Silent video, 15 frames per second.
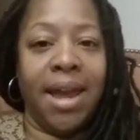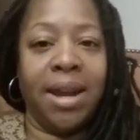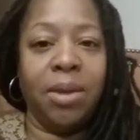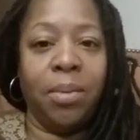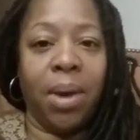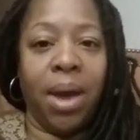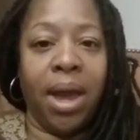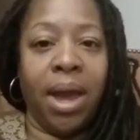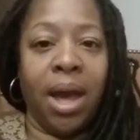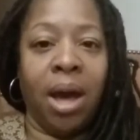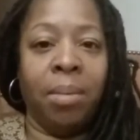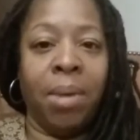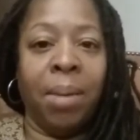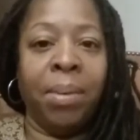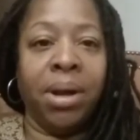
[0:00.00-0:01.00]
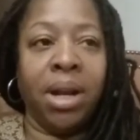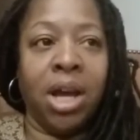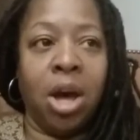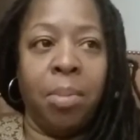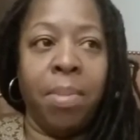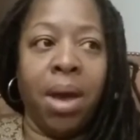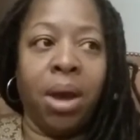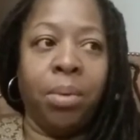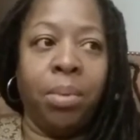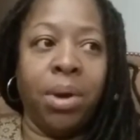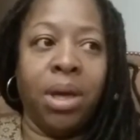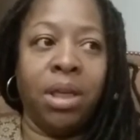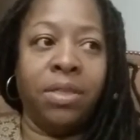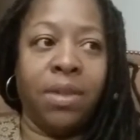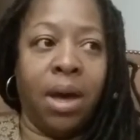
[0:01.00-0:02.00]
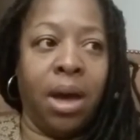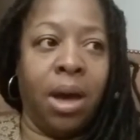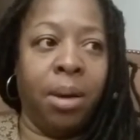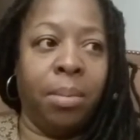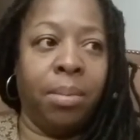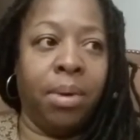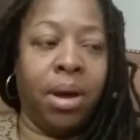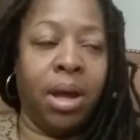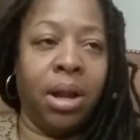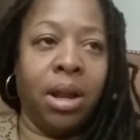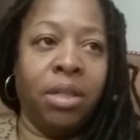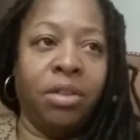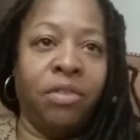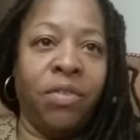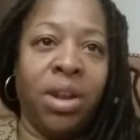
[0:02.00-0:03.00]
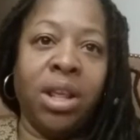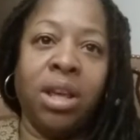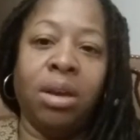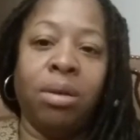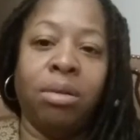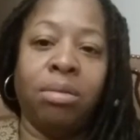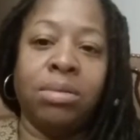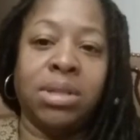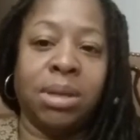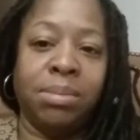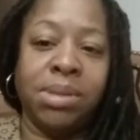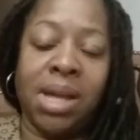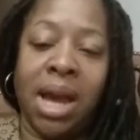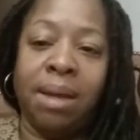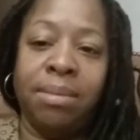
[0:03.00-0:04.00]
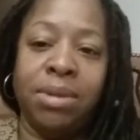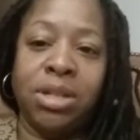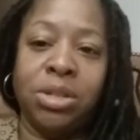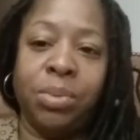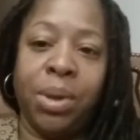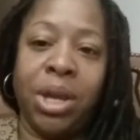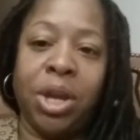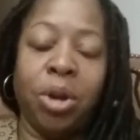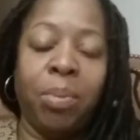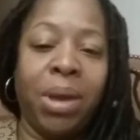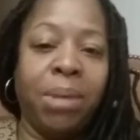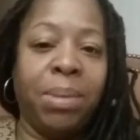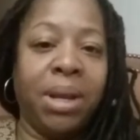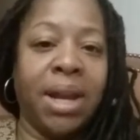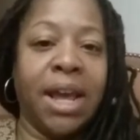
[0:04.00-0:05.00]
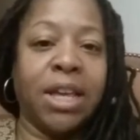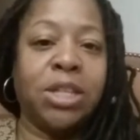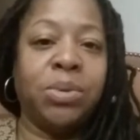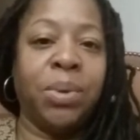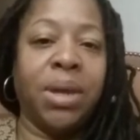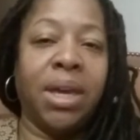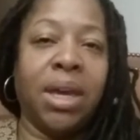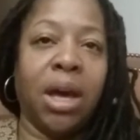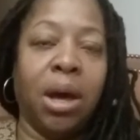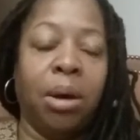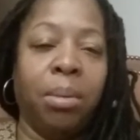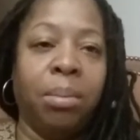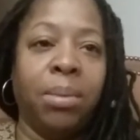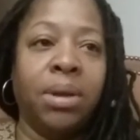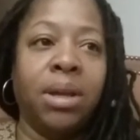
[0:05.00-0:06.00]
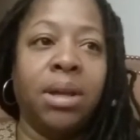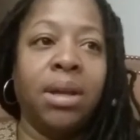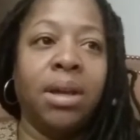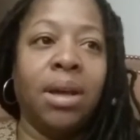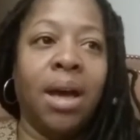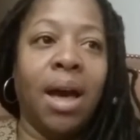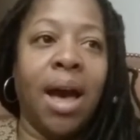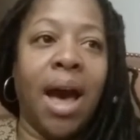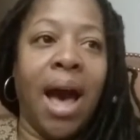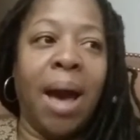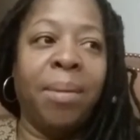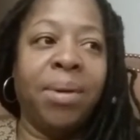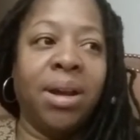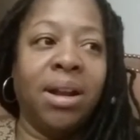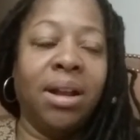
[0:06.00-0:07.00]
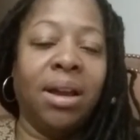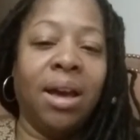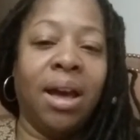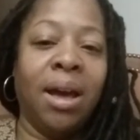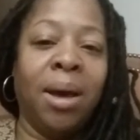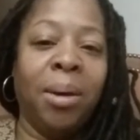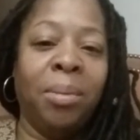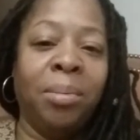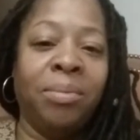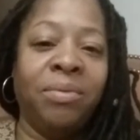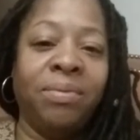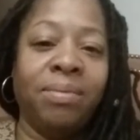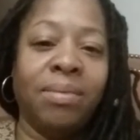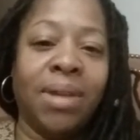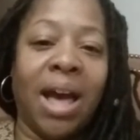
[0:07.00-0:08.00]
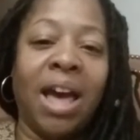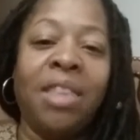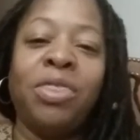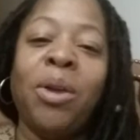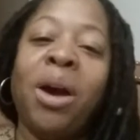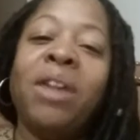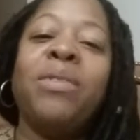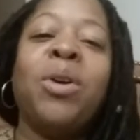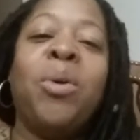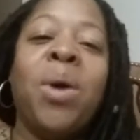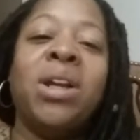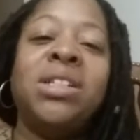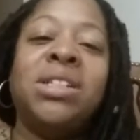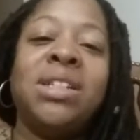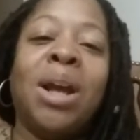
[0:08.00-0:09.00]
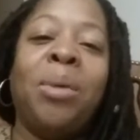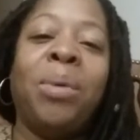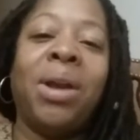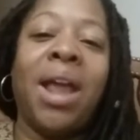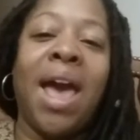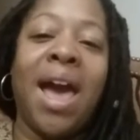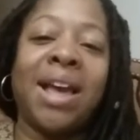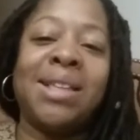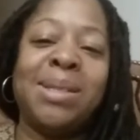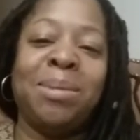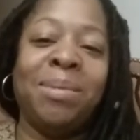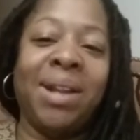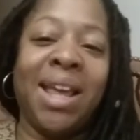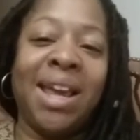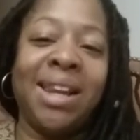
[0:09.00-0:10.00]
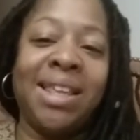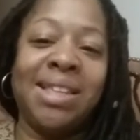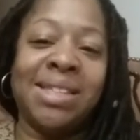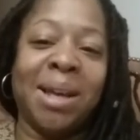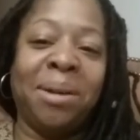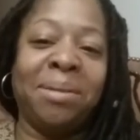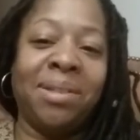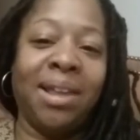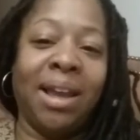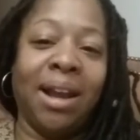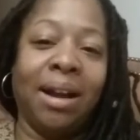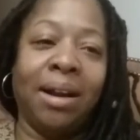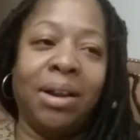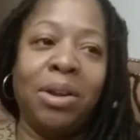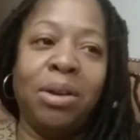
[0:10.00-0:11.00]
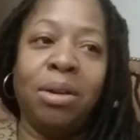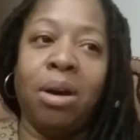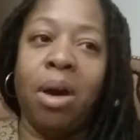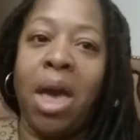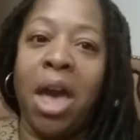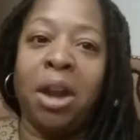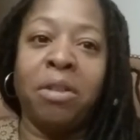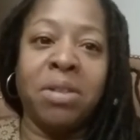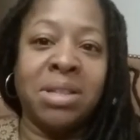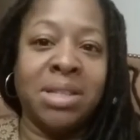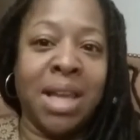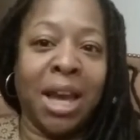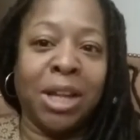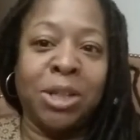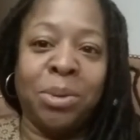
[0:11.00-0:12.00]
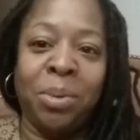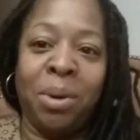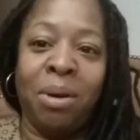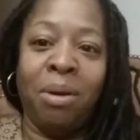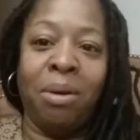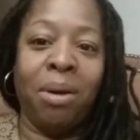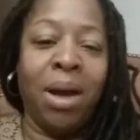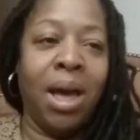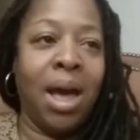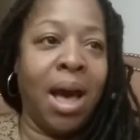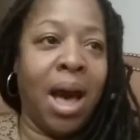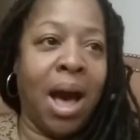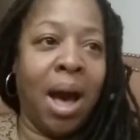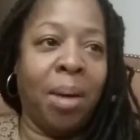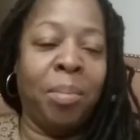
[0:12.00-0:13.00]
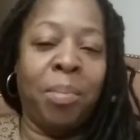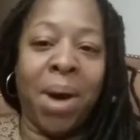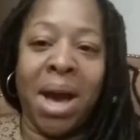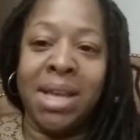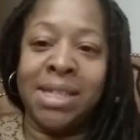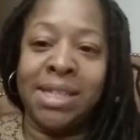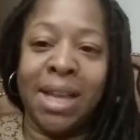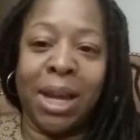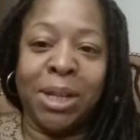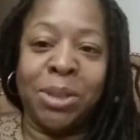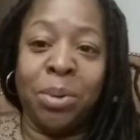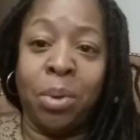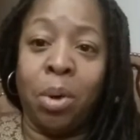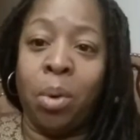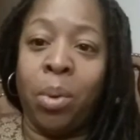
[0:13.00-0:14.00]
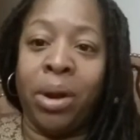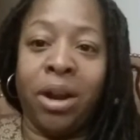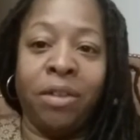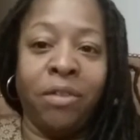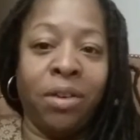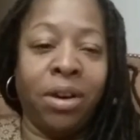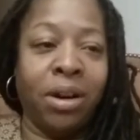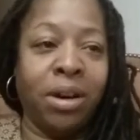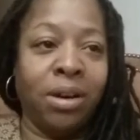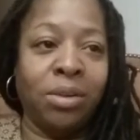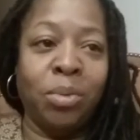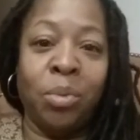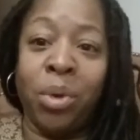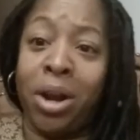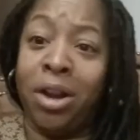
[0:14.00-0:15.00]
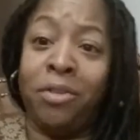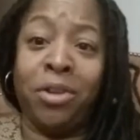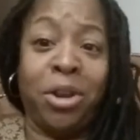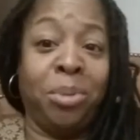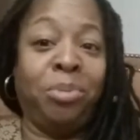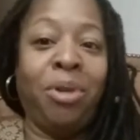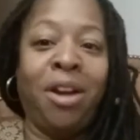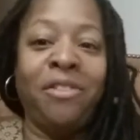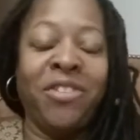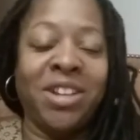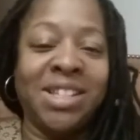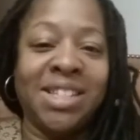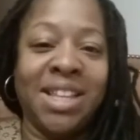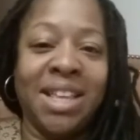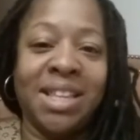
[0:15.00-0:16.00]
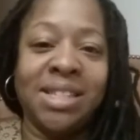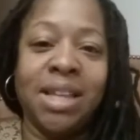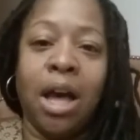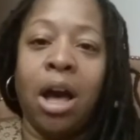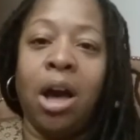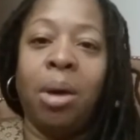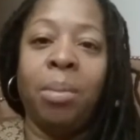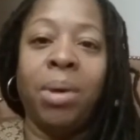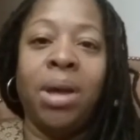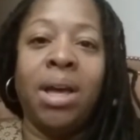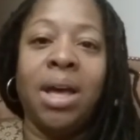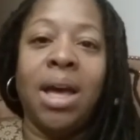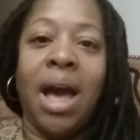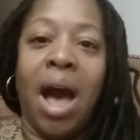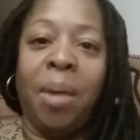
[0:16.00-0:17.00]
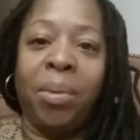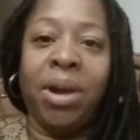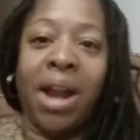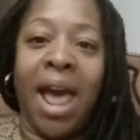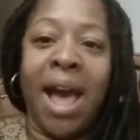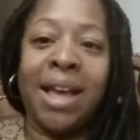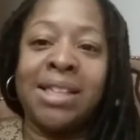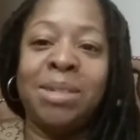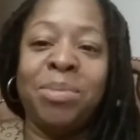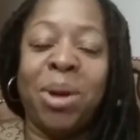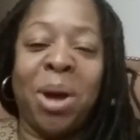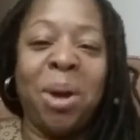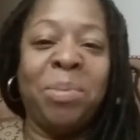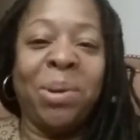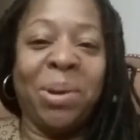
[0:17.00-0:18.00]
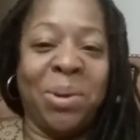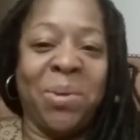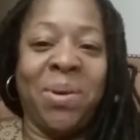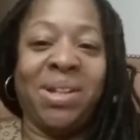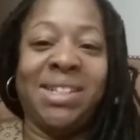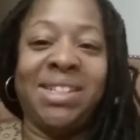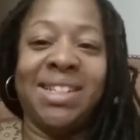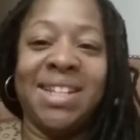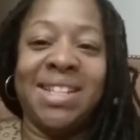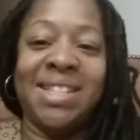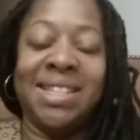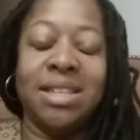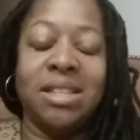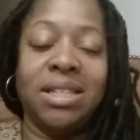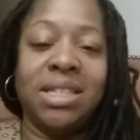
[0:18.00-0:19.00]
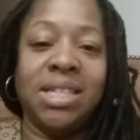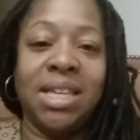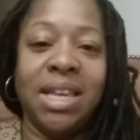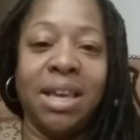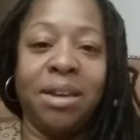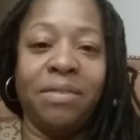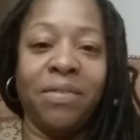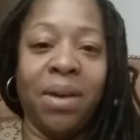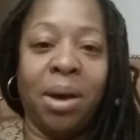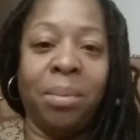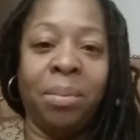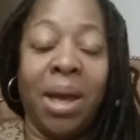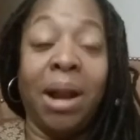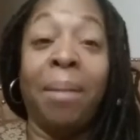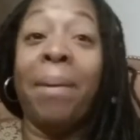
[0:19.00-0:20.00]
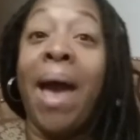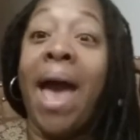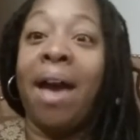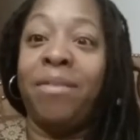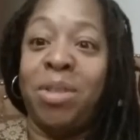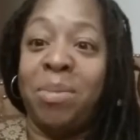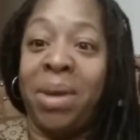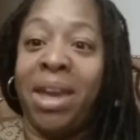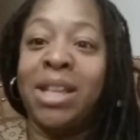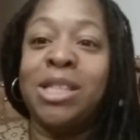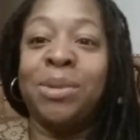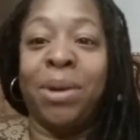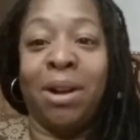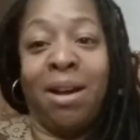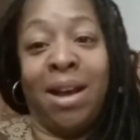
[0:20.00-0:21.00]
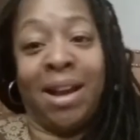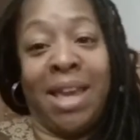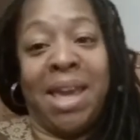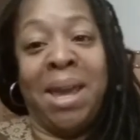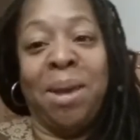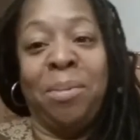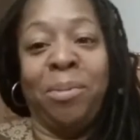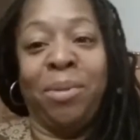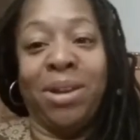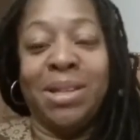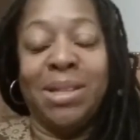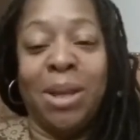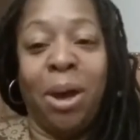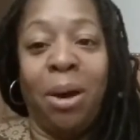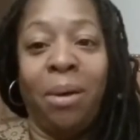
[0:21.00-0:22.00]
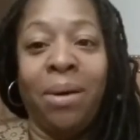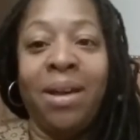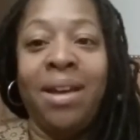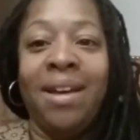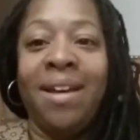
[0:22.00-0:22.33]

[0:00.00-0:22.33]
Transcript: anyway, um, I'm going to come back with um, another video sometime this week or maybe next week. Um, I'm going to, um, I thought of a question I want to ask some ladies out there, you know, heterosexual, um, bisexual, whatever, whatever your preference is. Um, I'm going to ask them a couple of questions and see if, and I'm going to have them answer it on camera. So,